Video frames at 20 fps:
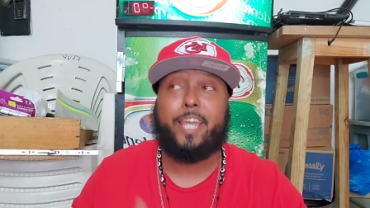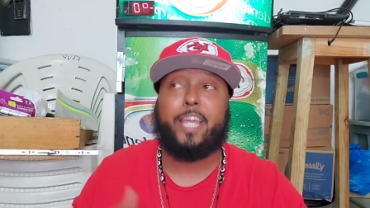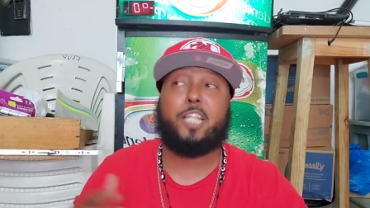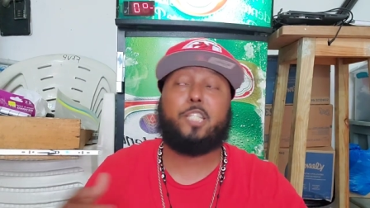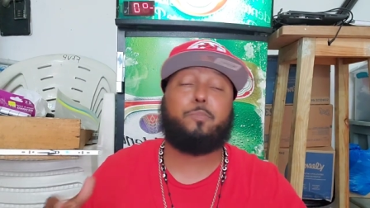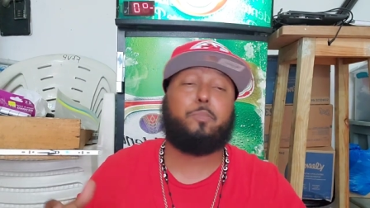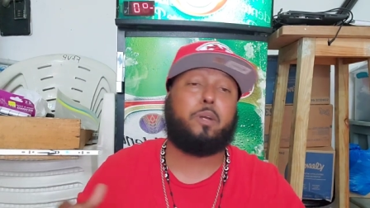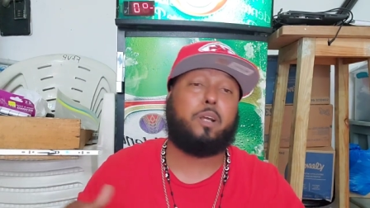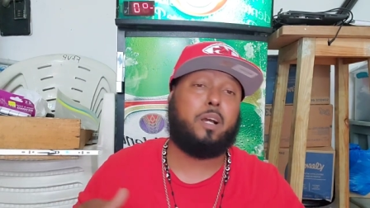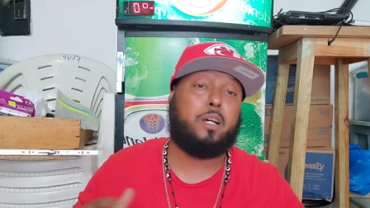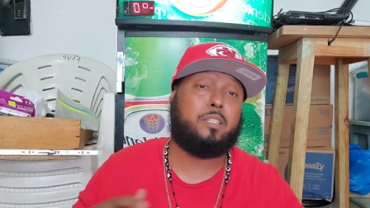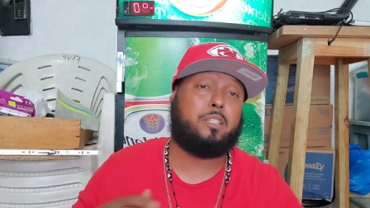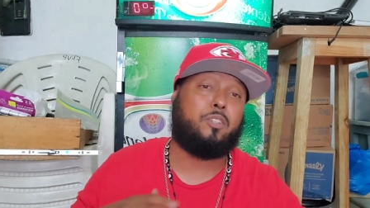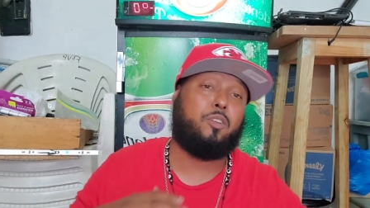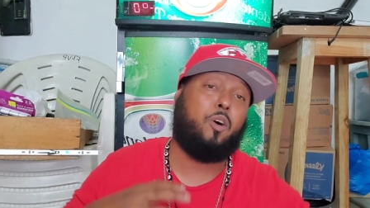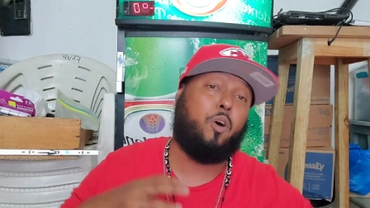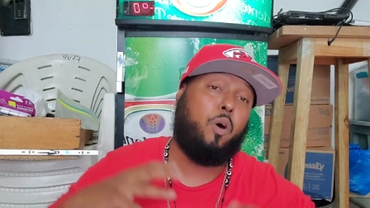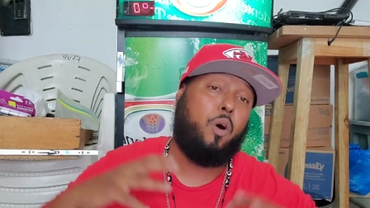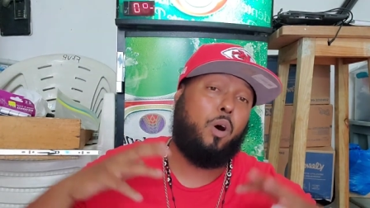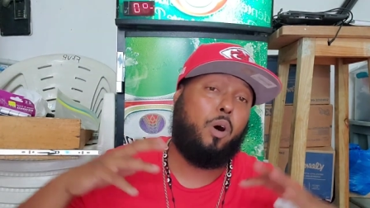is because
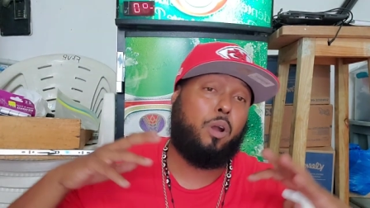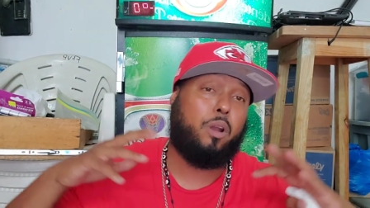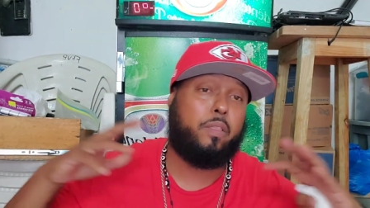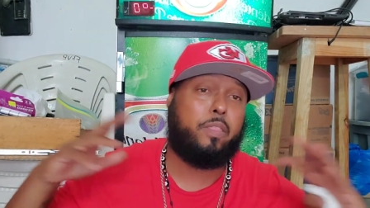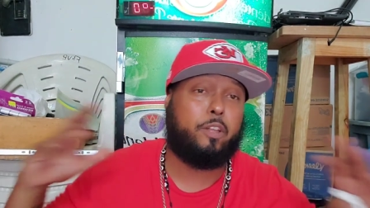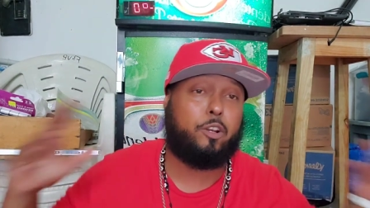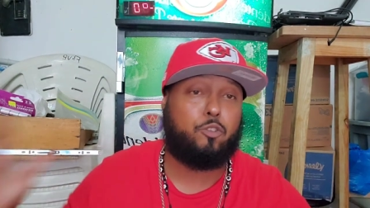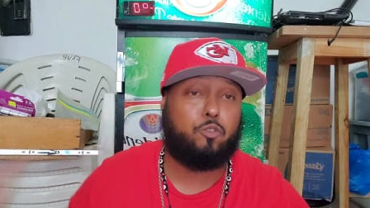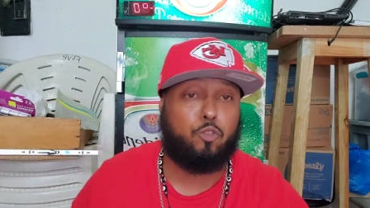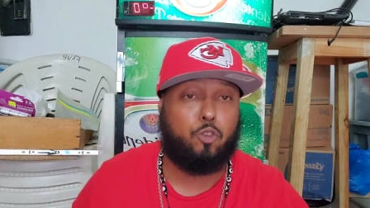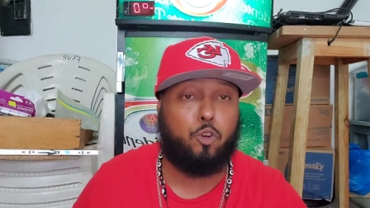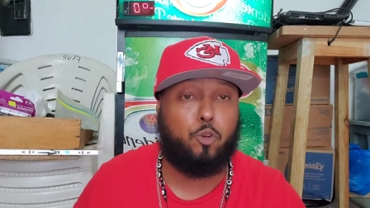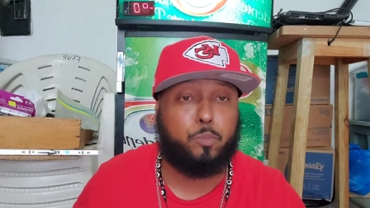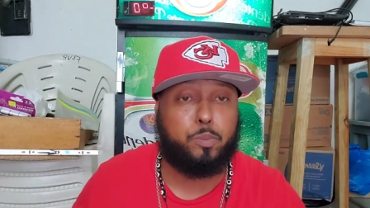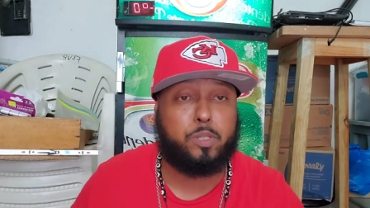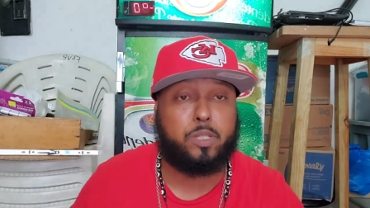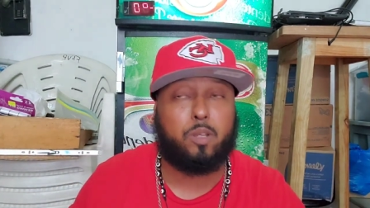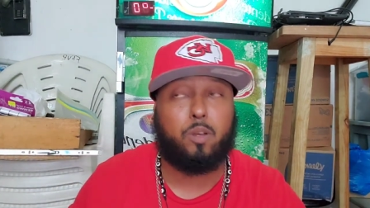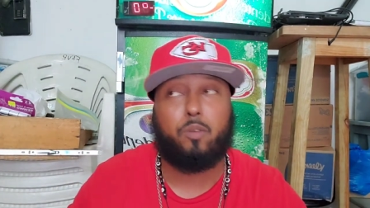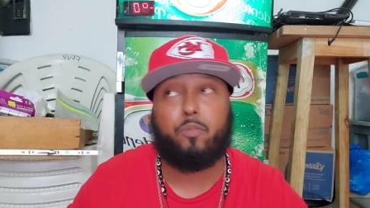in all of the
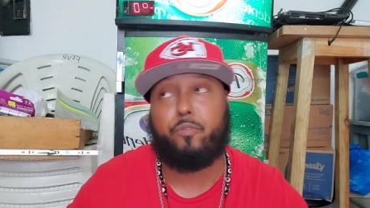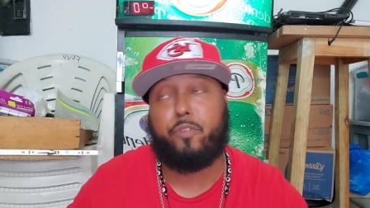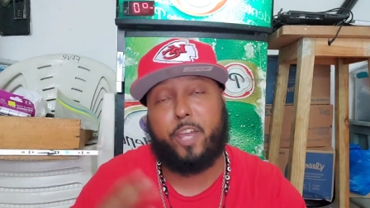groups,